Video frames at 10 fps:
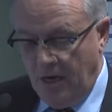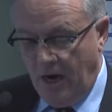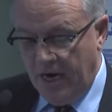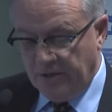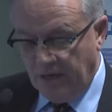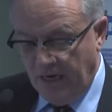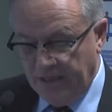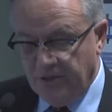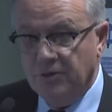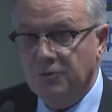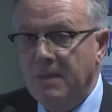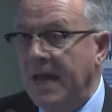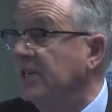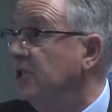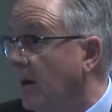I tried to
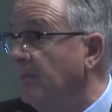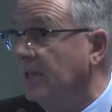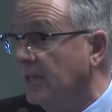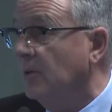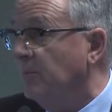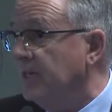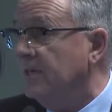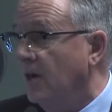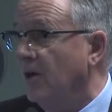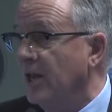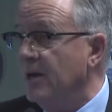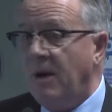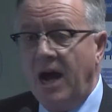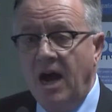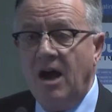manage up a little bit on their
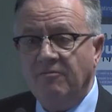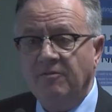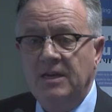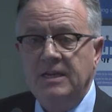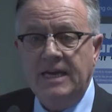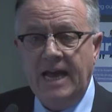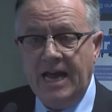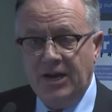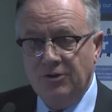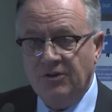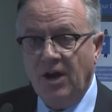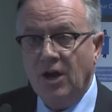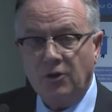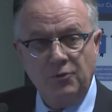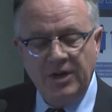behalf and
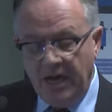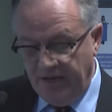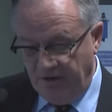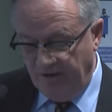create an